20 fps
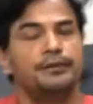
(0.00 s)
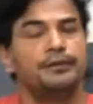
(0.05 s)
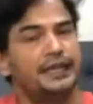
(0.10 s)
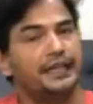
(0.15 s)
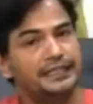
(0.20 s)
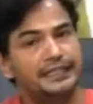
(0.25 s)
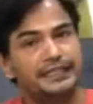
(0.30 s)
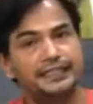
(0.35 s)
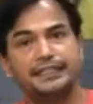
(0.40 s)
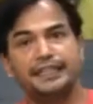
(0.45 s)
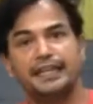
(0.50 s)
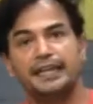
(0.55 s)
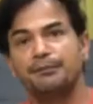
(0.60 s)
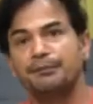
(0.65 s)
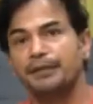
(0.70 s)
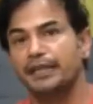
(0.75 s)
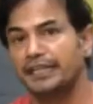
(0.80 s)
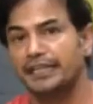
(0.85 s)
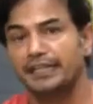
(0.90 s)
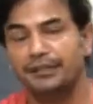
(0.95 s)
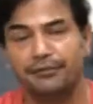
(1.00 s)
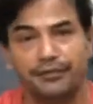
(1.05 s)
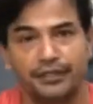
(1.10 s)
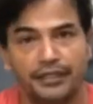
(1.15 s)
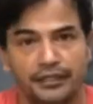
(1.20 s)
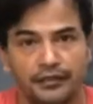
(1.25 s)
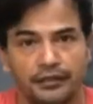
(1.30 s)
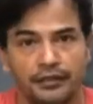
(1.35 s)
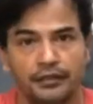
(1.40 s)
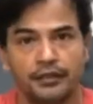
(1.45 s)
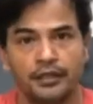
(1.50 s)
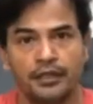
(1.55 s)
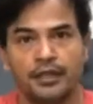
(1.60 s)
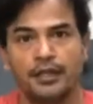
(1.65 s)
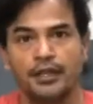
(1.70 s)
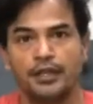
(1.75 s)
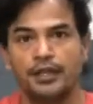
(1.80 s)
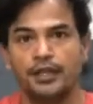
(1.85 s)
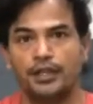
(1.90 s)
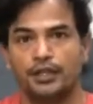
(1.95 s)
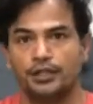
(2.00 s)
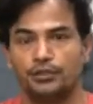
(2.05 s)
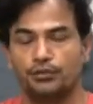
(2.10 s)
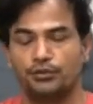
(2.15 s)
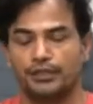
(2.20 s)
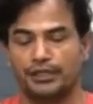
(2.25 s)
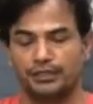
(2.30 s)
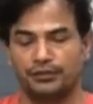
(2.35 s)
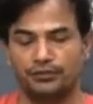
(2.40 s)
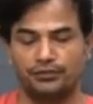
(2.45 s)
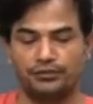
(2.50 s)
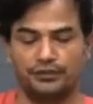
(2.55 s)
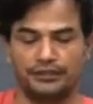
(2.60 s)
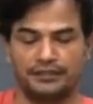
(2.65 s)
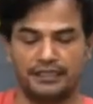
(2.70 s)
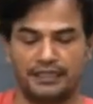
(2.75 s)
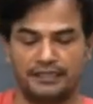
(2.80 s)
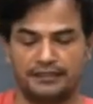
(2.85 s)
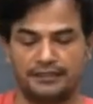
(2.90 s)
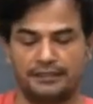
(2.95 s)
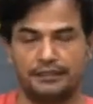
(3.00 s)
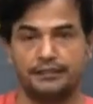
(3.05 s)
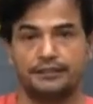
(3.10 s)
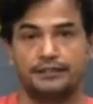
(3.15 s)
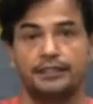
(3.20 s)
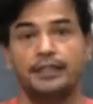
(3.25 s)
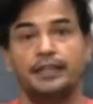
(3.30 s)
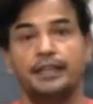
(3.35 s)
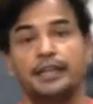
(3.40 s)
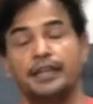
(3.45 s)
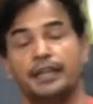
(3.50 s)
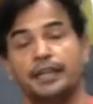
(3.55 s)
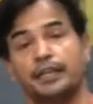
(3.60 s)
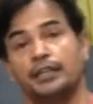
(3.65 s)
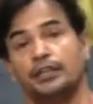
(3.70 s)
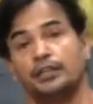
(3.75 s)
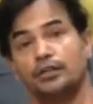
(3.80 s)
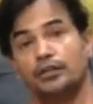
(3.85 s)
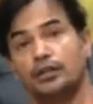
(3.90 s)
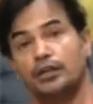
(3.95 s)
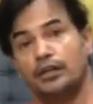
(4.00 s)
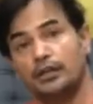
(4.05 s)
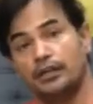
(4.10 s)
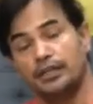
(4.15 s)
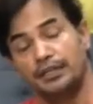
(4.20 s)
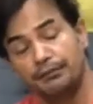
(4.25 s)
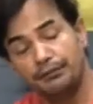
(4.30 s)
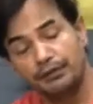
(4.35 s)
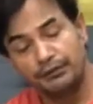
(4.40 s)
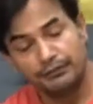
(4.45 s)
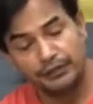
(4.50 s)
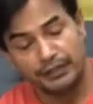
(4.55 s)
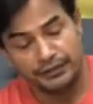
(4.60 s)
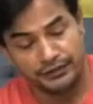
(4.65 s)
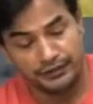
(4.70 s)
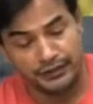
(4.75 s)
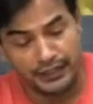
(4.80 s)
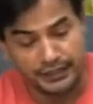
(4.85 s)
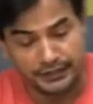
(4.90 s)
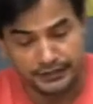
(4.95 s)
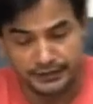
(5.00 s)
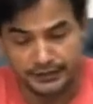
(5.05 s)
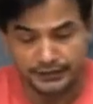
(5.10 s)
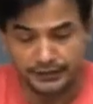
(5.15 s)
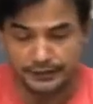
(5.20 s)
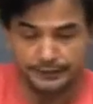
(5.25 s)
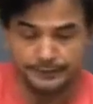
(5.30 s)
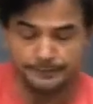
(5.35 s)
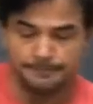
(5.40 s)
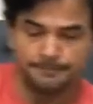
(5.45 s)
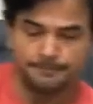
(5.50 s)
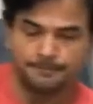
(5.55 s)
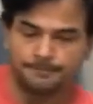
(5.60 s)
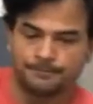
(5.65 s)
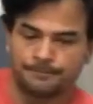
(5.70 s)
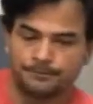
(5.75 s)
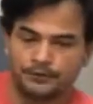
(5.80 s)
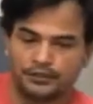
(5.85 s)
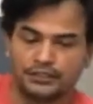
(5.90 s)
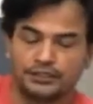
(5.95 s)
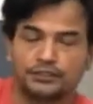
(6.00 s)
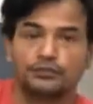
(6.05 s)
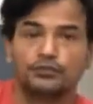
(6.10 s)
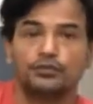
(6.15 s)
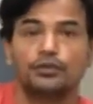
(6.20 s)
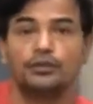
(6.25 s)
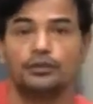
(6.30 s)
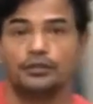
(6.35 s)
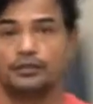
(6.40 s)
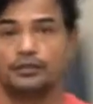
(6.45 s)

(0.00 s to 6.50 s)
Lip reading: anytime, anywhere. You can do these asanas. Even Vajrasana is good,